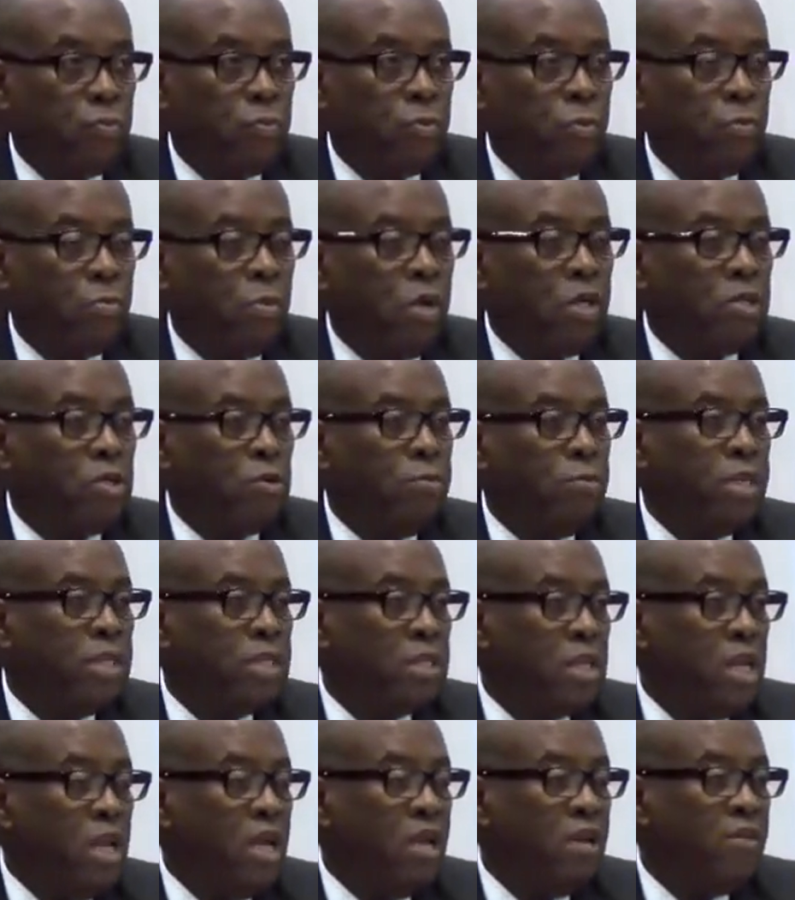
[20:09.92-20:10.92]
But to be
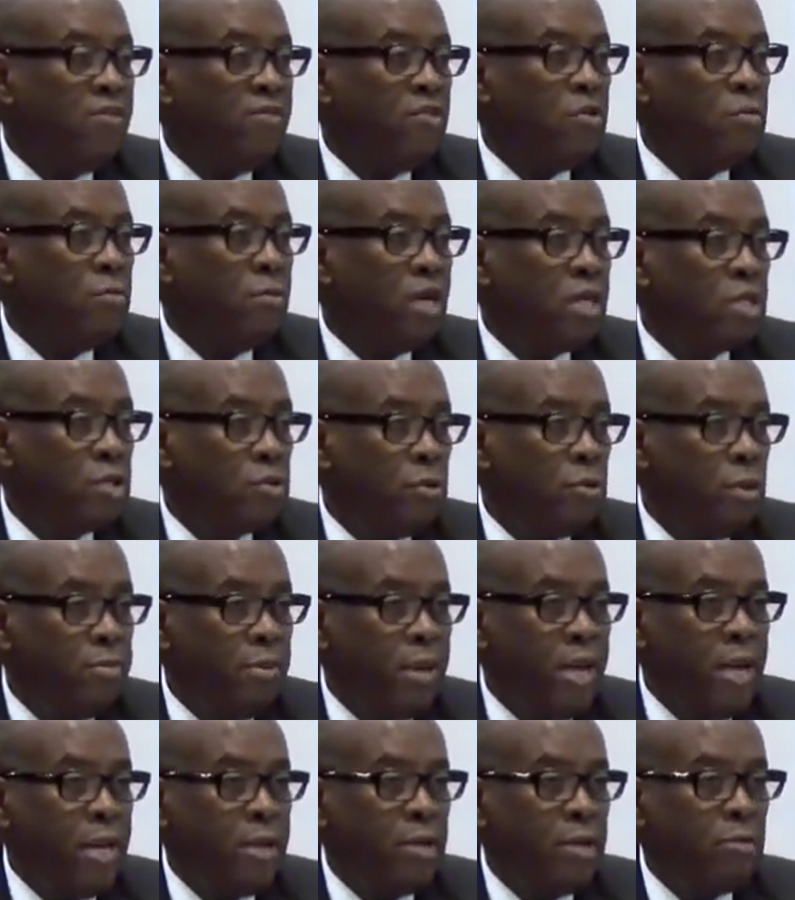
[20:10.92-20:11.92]
saved, you must
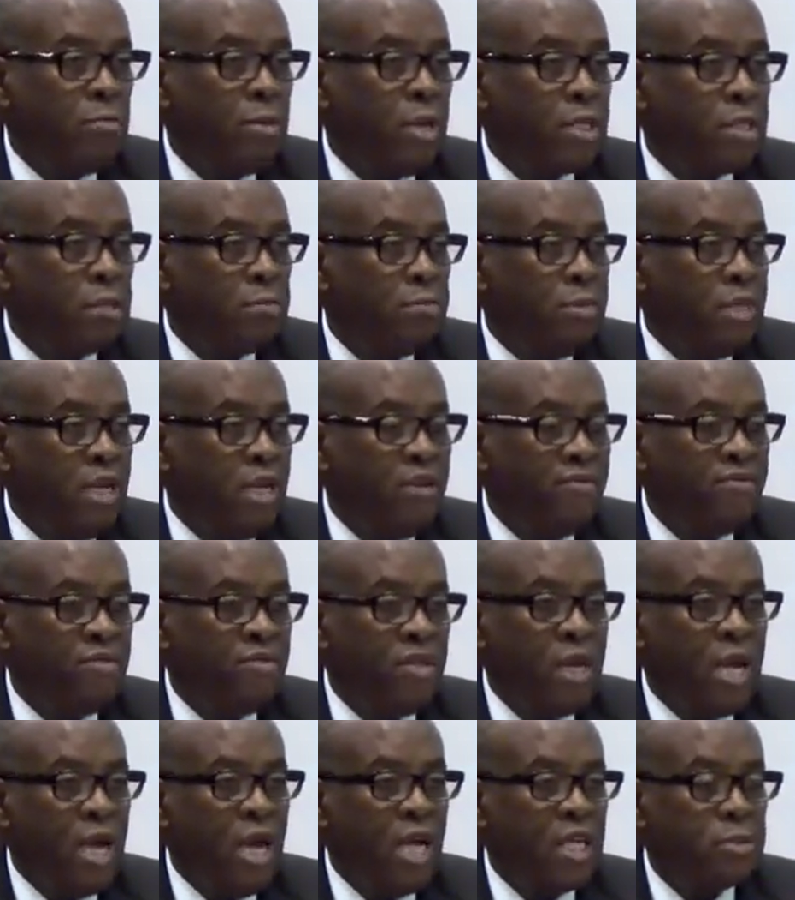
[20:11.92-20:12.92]
repent. You must believe the
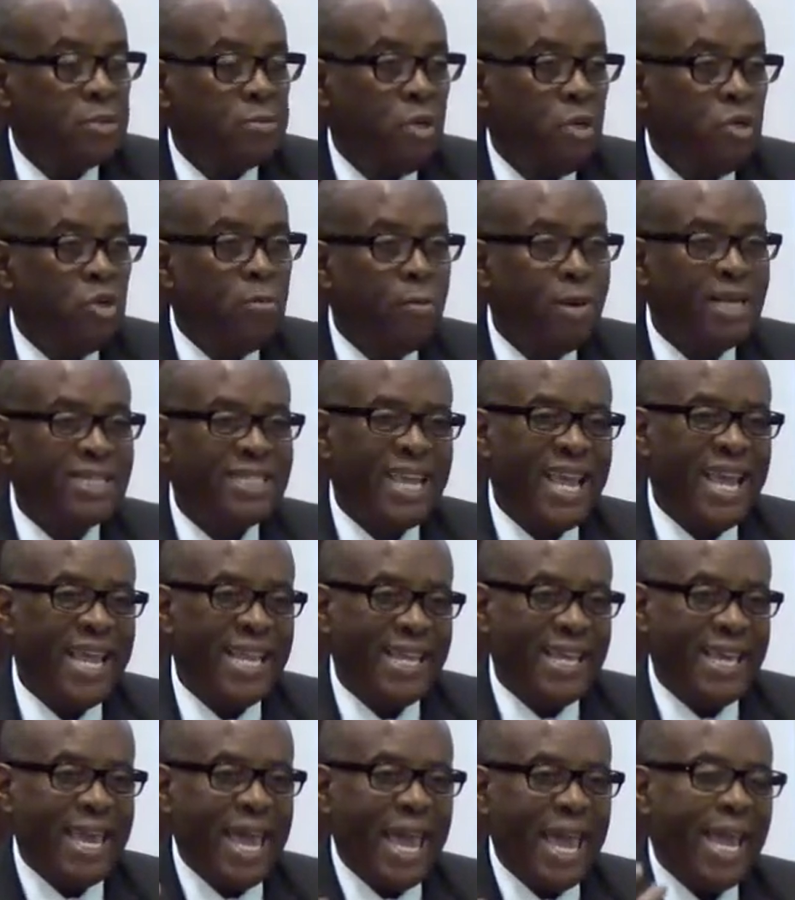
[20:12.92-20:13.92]
gospel. You must
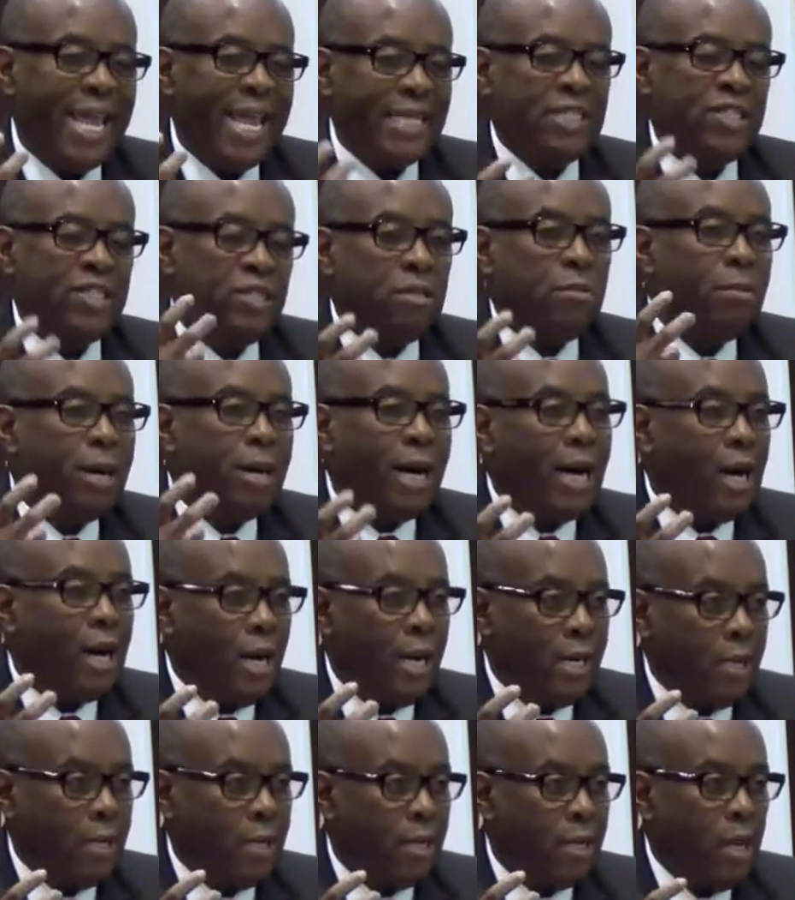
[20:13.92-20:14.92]
engage the
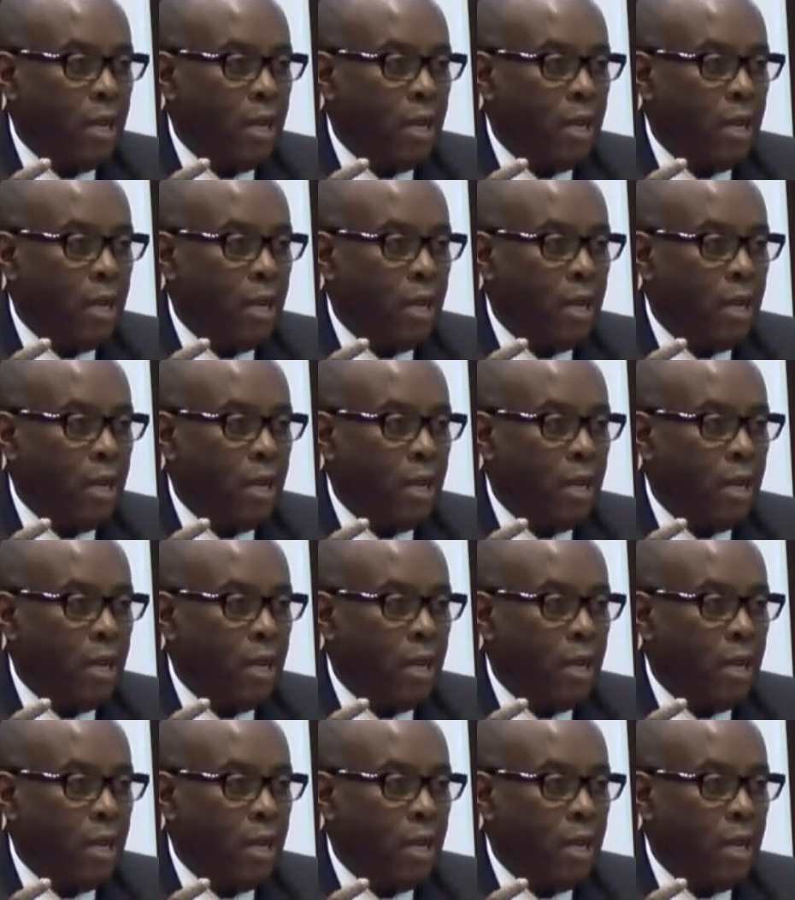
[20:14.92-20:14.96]
mind.